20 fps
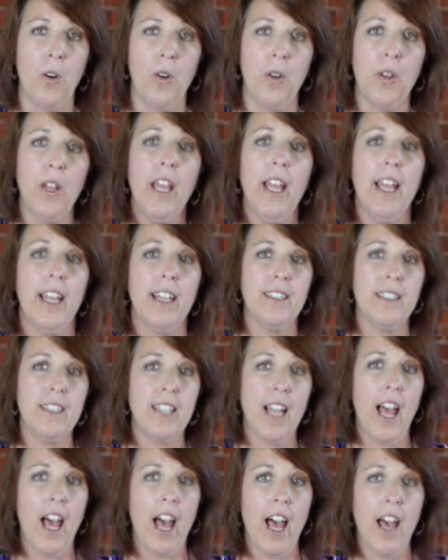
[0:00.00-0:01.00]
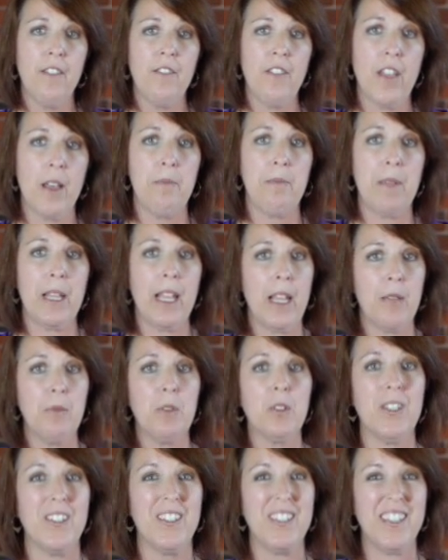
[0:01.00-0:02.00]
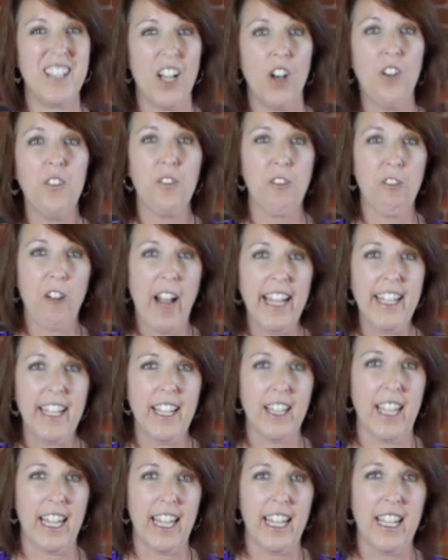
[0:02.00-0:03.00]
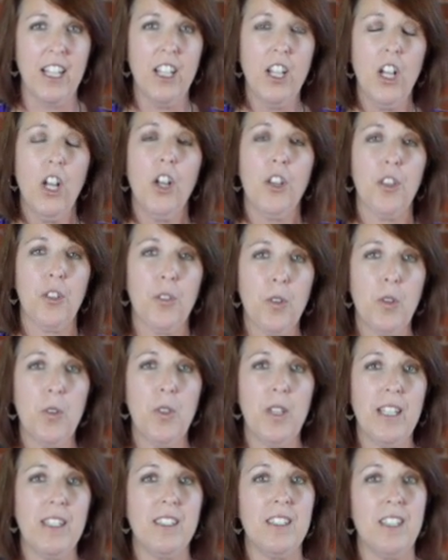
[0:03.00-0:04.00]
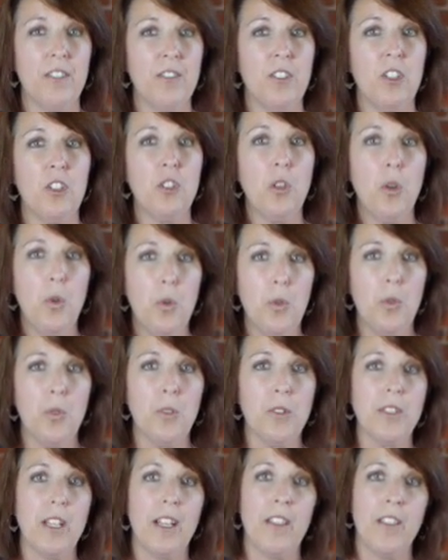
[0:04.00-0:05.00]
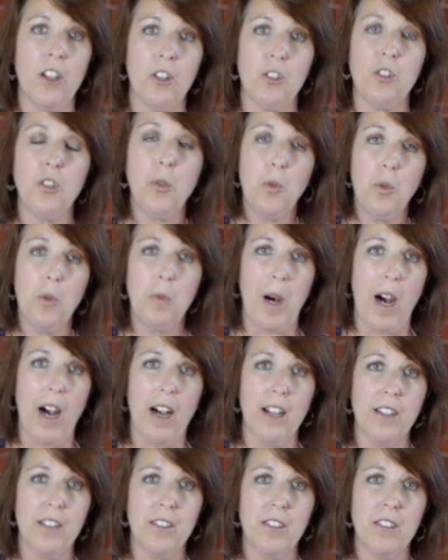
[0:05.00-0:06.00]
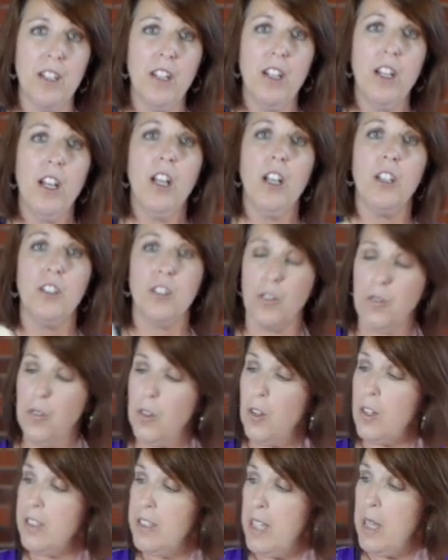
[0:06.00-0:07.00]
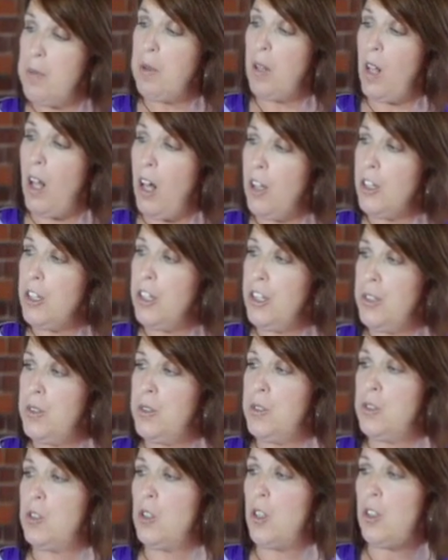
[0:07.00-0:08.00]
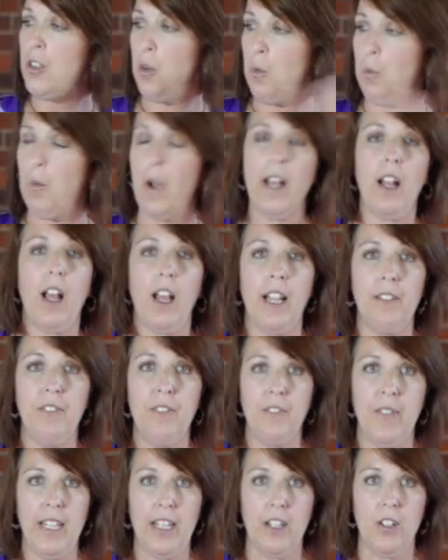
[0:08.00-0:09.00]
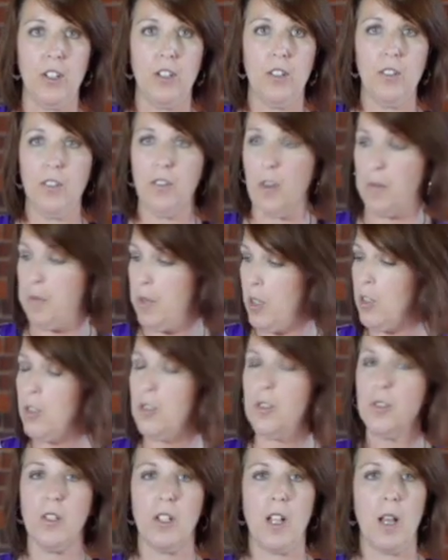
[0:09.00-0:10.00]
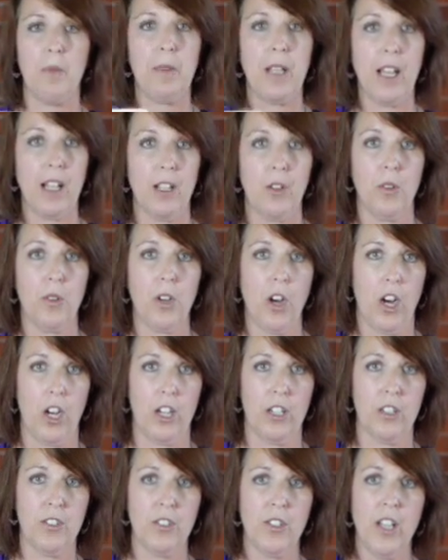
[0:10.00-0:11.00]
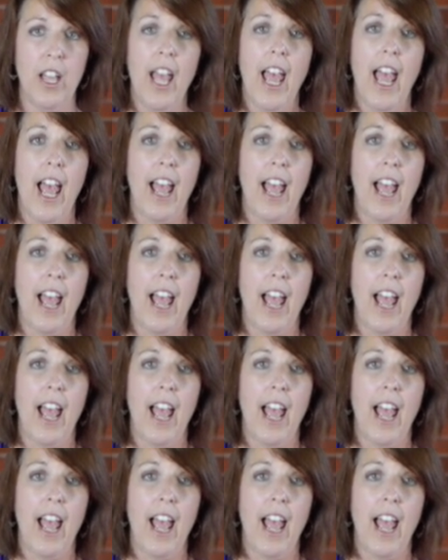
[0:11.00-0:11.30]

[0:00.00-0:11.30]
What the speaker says: goal is to have them be able to self-regulate through these different tools in their toolbox. So for example, I'll use the When I Feel from the Loosen Up Yellow cards,